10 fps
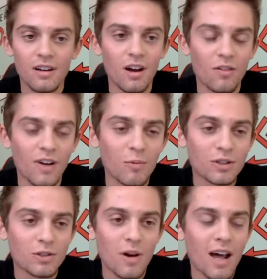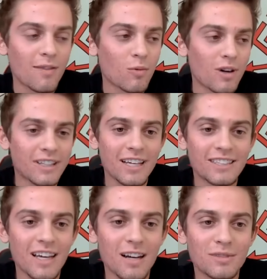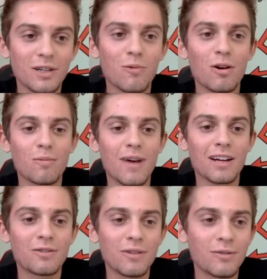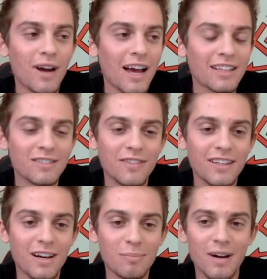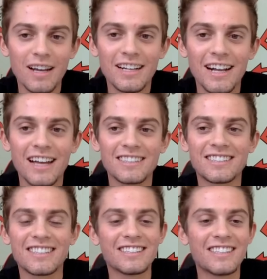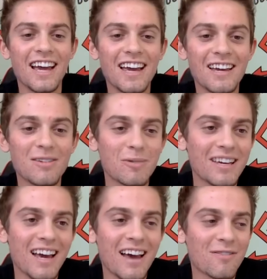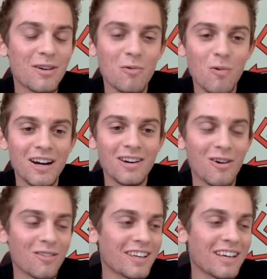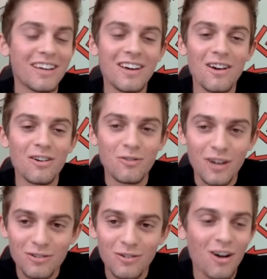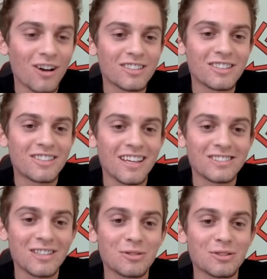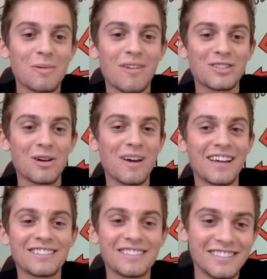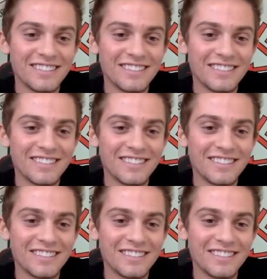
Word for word: All right, what's going on, everyone? Casey Adams here. Welcome back to the Rise of the Young podcast. Today we have the one and only Rick Ross. Thanks so much for coming on the show, man.